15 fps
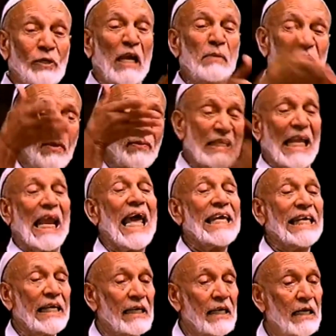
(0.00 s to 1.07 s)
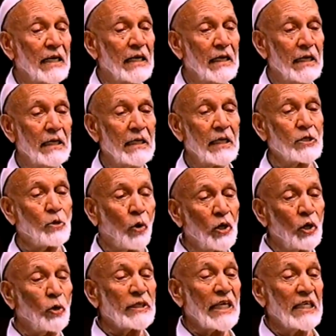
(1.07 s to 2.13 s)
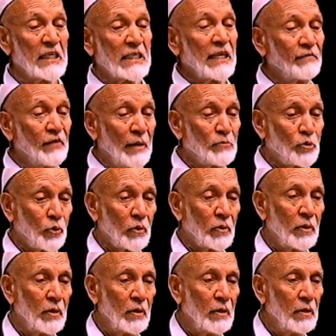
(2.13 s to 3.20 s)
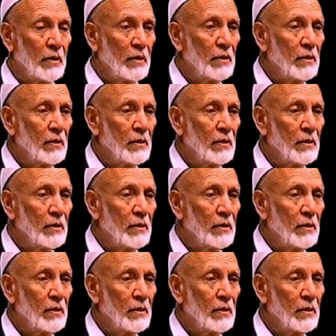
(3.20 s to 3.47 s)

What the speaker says: You tell me he was lying. His Holy Ghost had deceived him too.